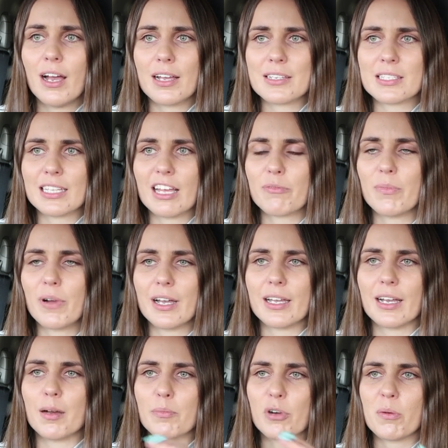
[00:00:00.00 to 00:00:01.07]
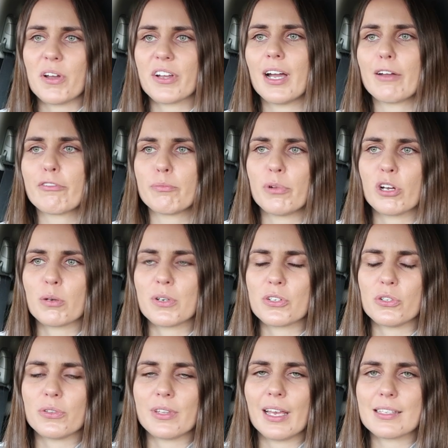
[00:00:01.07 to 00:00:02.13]
I still have my promo card from
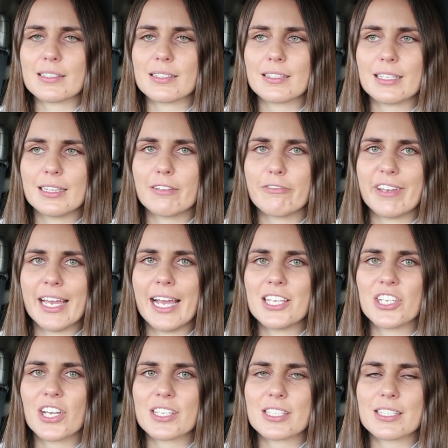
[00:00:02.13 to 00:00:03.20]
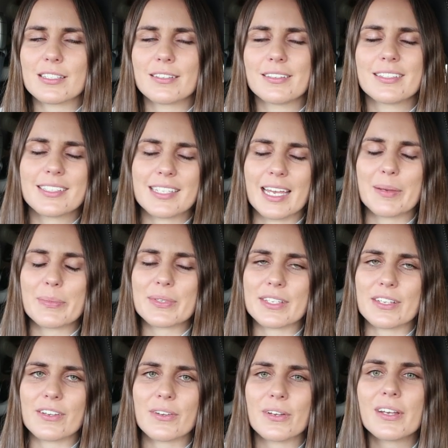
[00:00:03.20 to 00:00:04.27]
Pokemon 2000 in the VHS tape,
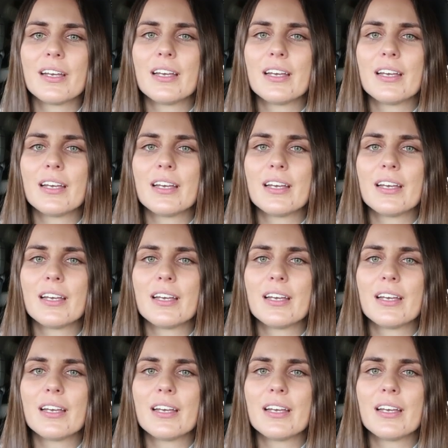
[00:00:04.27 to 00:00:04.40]
so